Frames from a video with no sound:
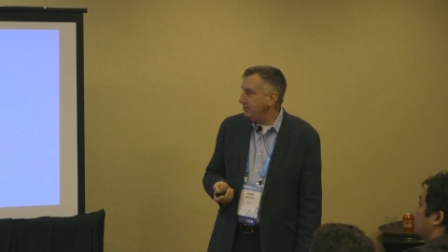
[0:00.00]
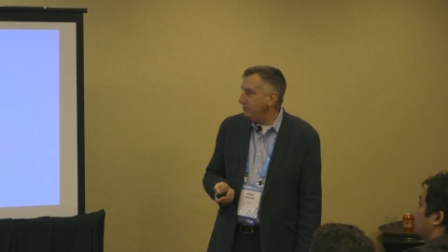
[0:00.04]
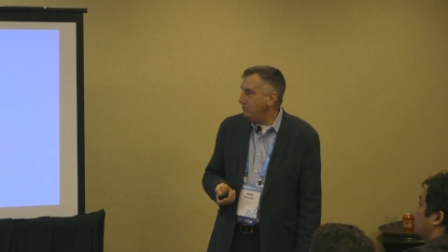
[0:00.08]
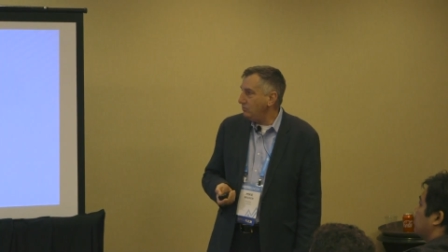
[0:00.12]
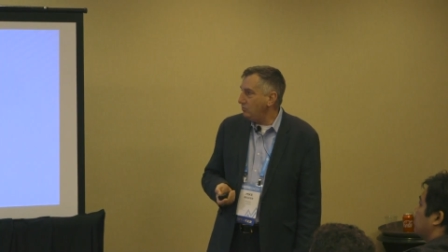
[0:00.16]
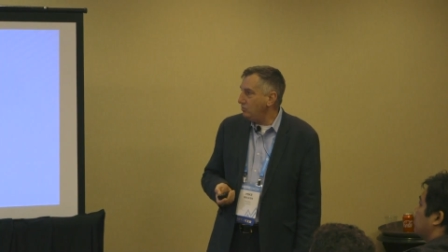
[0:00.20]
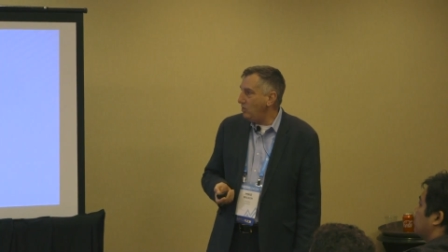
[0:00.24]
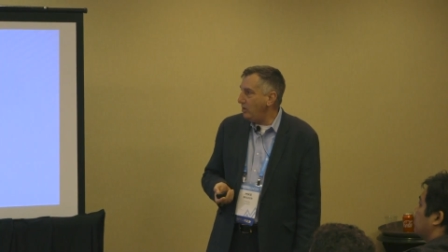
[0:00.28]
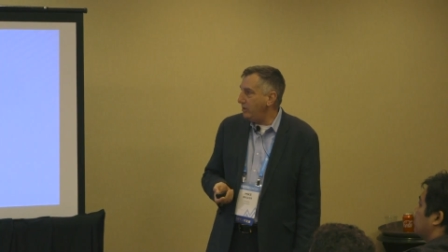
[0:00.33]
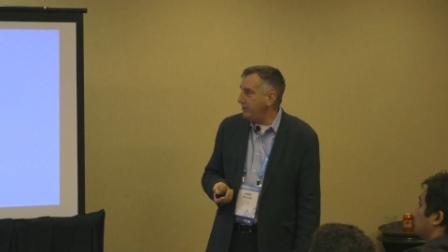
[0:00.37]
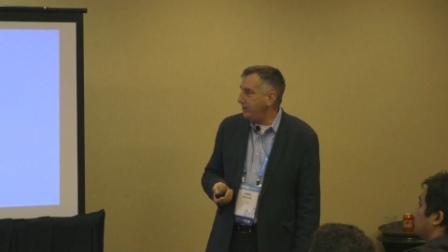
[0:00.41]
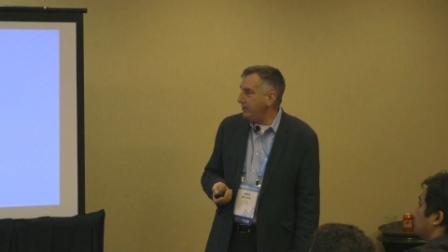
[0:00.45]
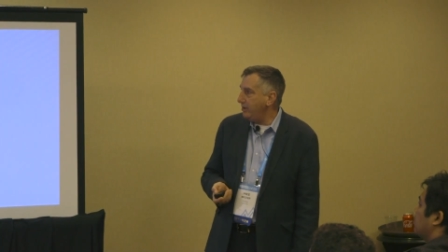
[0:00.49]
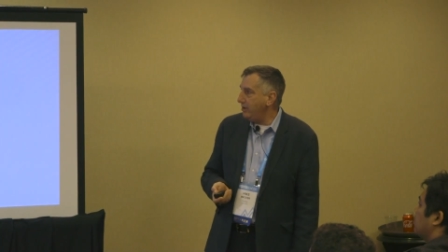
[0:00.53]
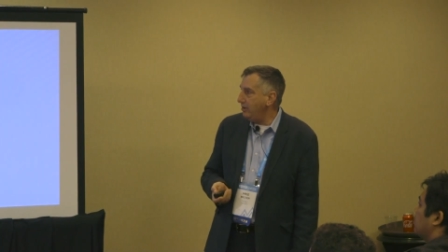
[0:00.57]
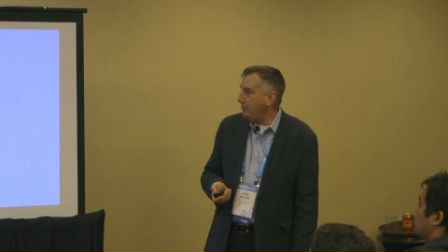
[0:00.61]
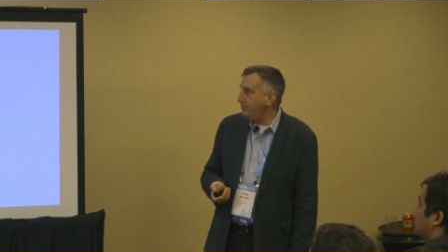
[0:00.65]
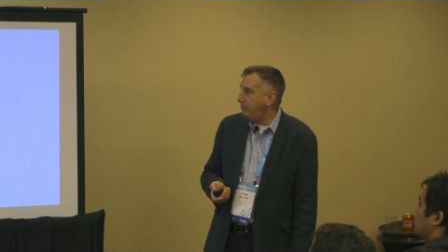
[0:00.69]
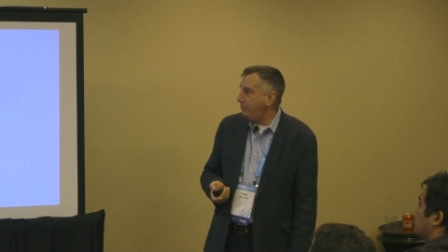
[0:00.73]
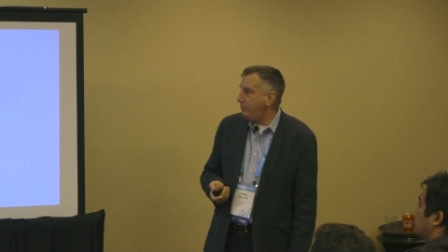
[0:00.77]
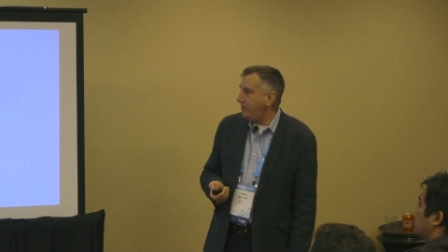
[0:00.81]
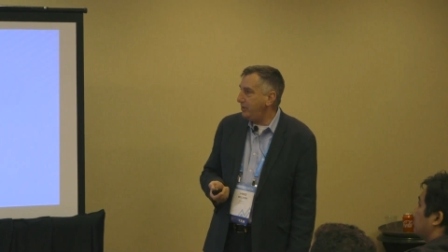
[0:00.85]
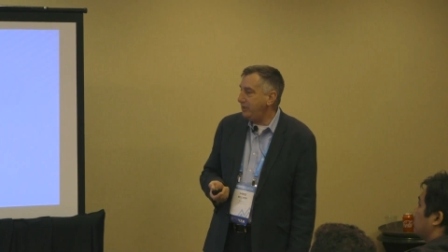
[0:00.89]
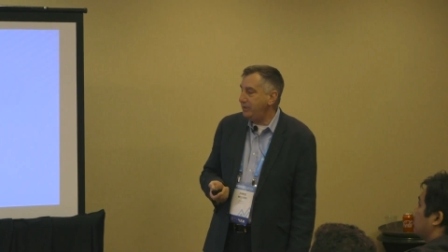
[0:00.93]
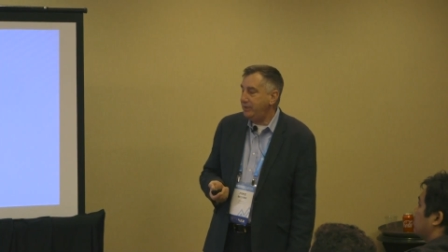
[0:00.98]
running our
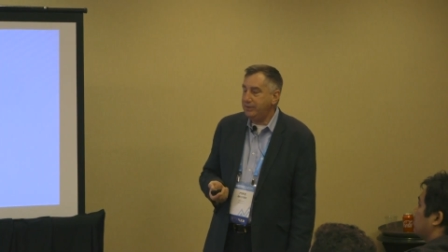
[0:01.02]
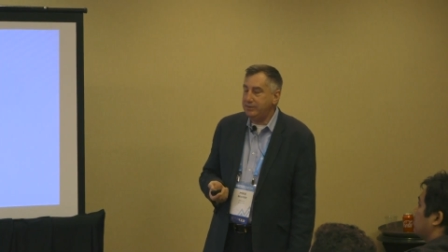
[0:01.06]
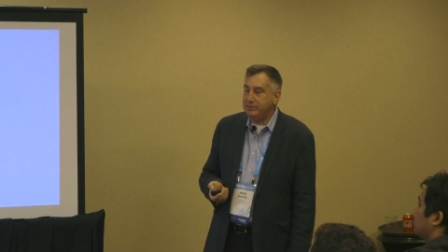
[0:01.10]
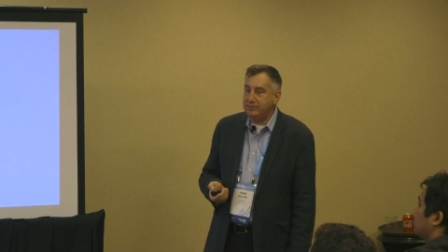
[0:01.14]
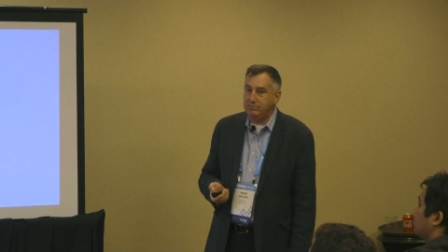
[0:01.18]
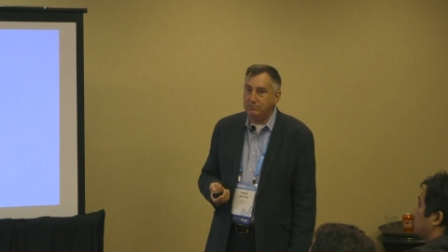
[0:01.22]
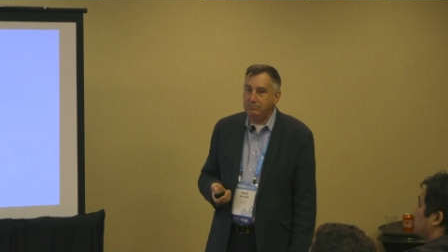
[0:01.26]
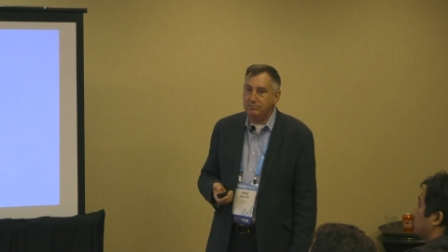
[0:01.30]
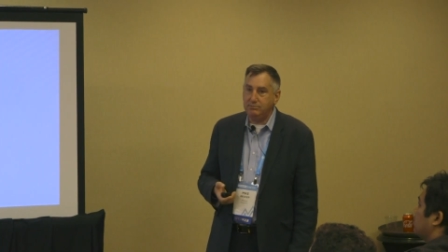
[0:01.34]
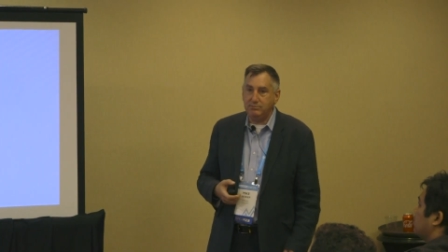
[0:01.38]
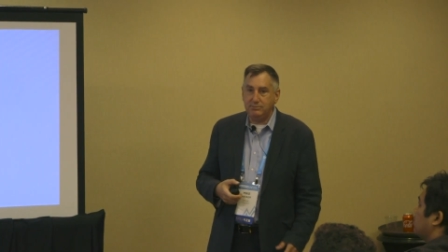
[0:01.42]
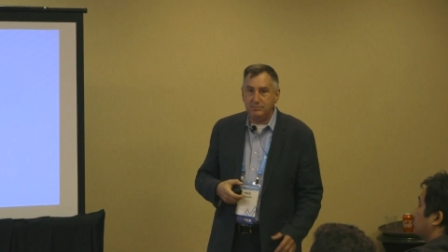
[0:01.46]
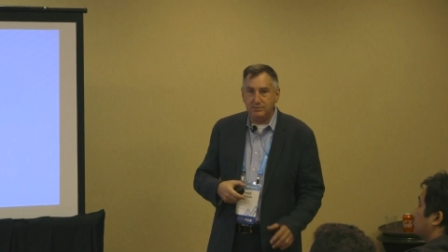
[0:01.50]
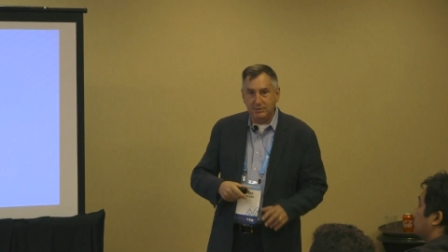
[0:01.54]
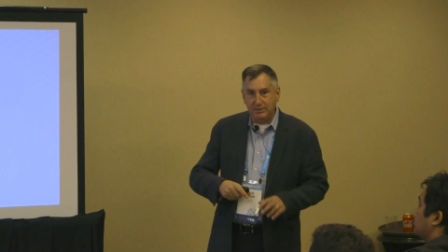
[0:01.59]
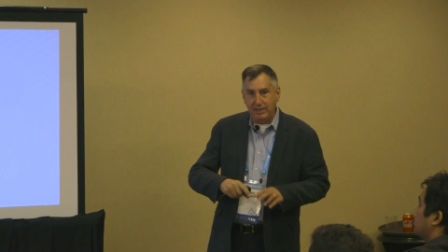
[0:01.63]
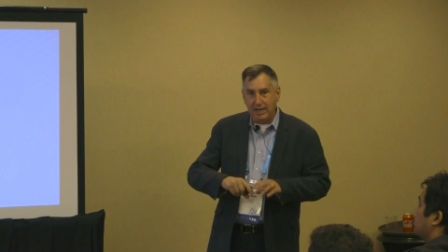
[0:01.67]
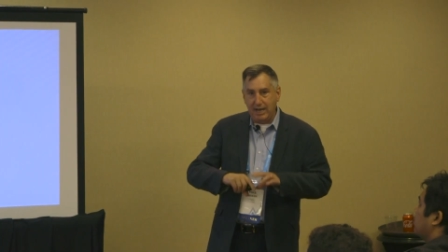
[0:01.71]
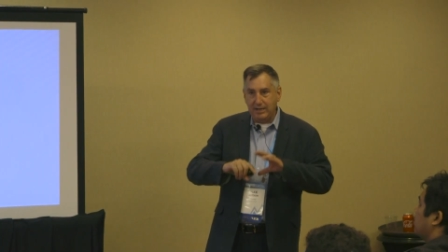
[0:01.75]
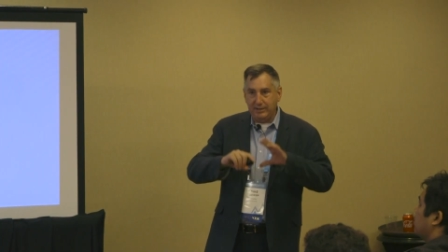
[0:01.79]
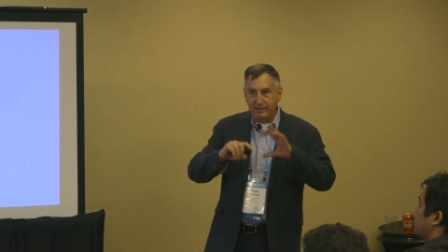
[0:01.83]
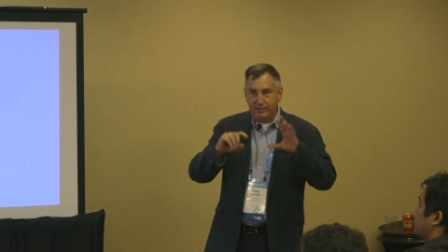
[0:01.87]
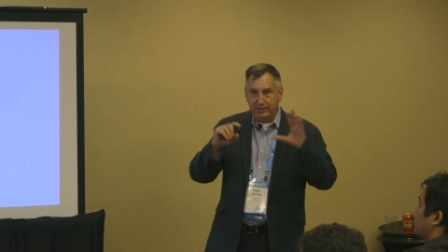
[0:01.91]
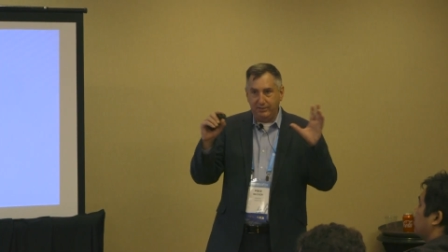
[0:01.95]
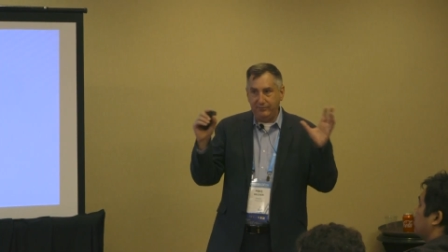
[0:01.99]
big
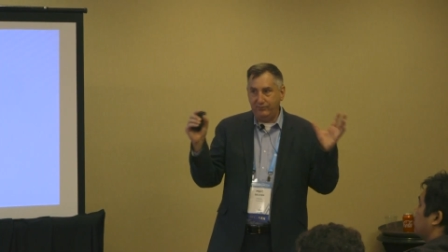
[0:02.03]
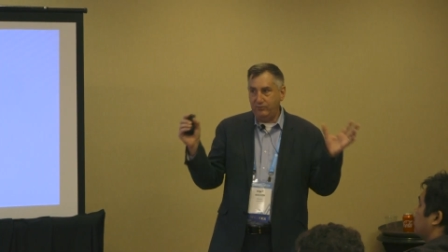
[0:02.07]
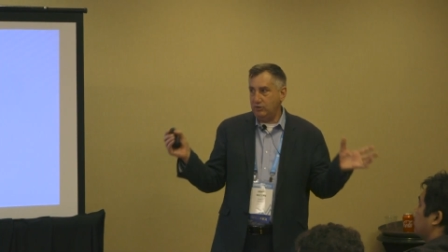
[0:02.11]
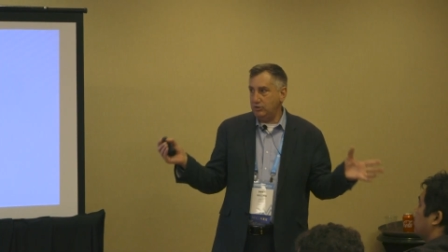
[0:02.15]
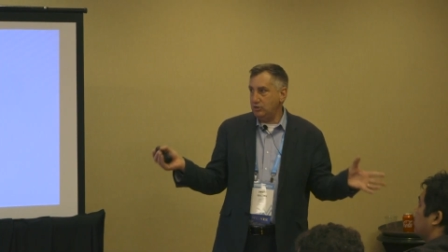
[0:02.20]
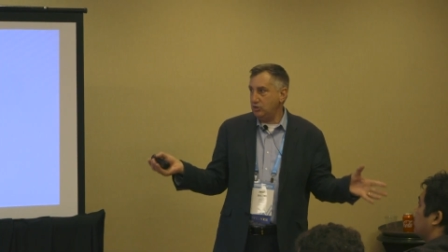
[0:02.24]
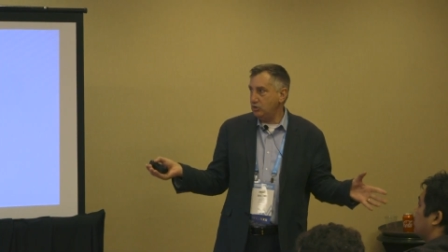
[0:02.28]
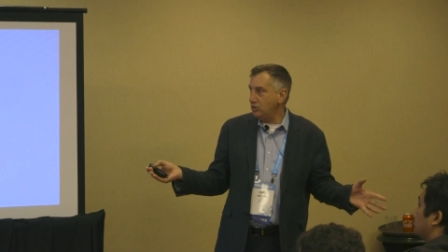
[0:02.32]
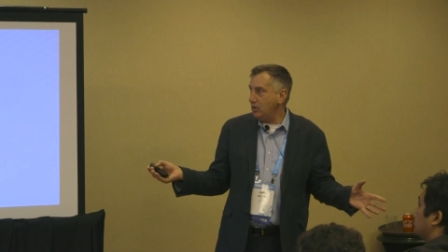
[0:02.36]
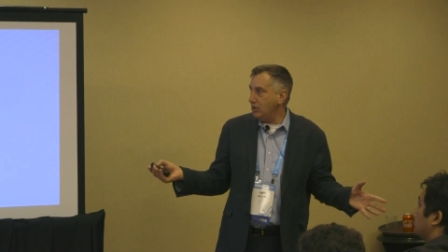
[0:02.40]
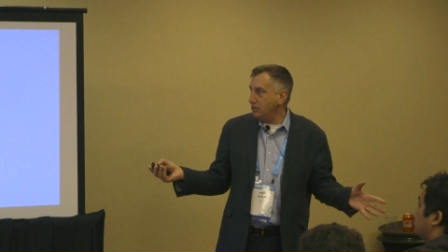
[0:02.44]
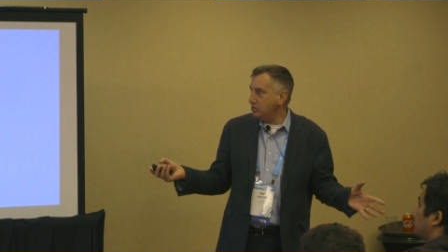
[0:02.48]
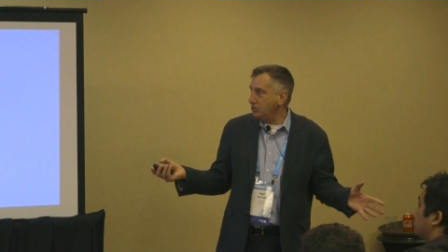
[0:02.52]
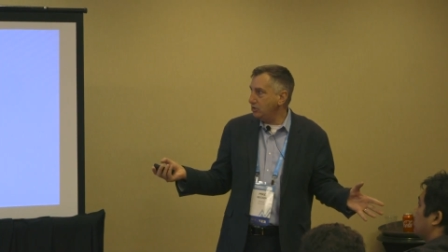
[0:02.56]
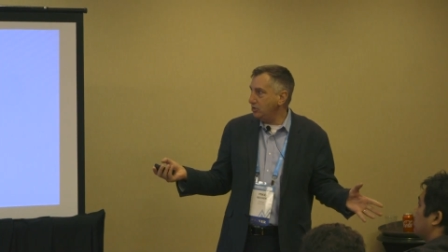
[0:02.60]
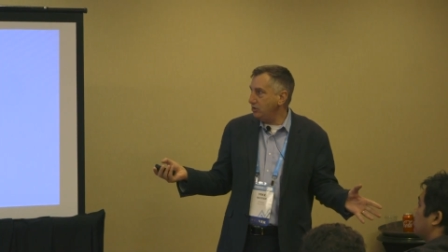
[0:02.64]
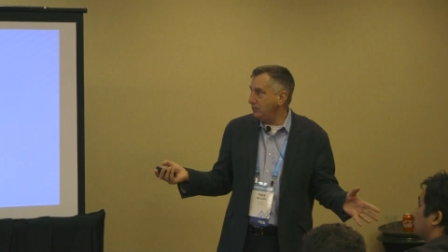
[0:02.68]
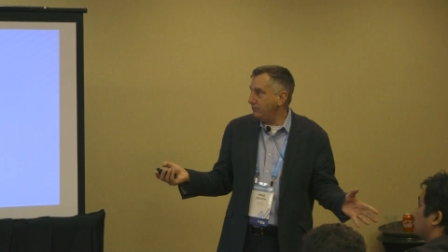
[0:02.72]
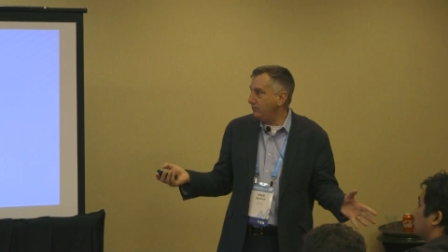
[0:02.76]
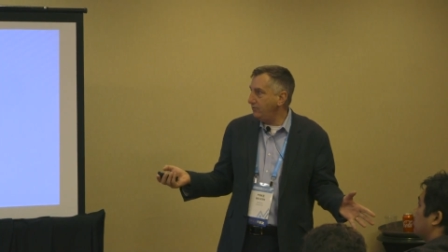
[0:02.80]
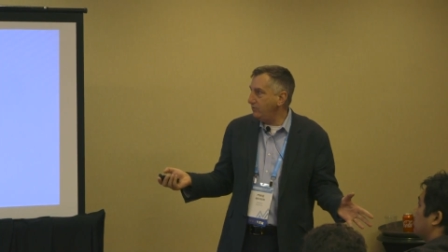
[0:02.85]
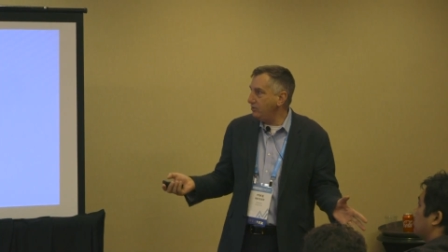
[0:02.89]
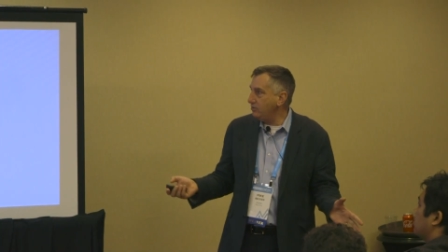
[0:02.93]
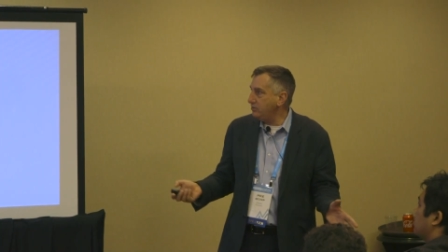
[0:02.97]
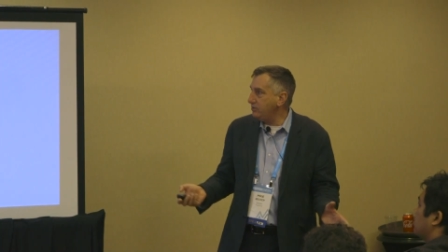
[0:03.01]
data
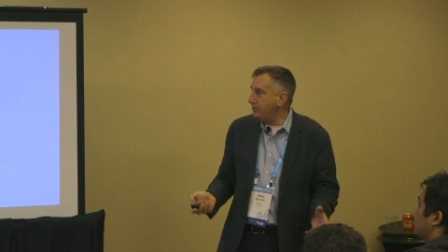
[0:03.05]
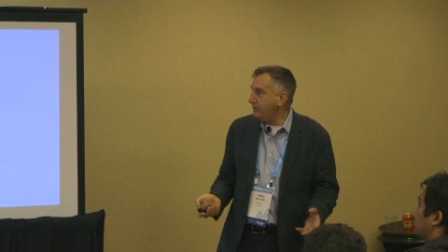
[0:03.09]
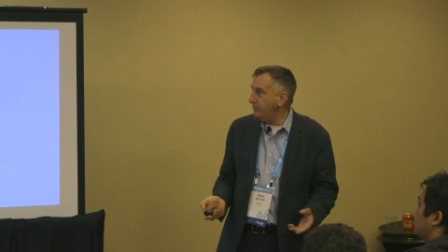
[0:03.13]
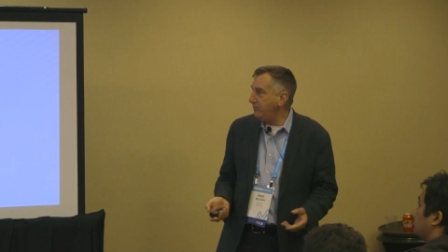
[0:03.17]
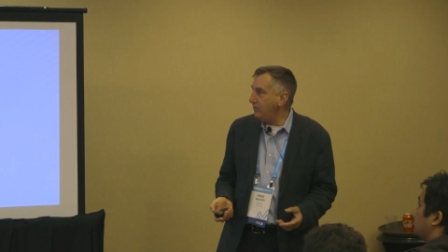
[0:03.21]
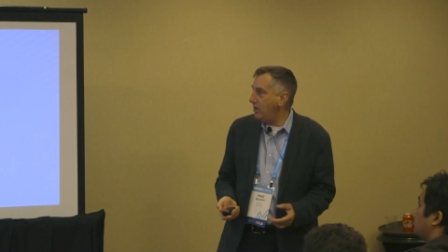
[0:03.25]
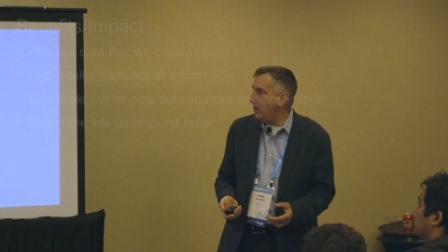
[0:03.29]
infrastructure. First of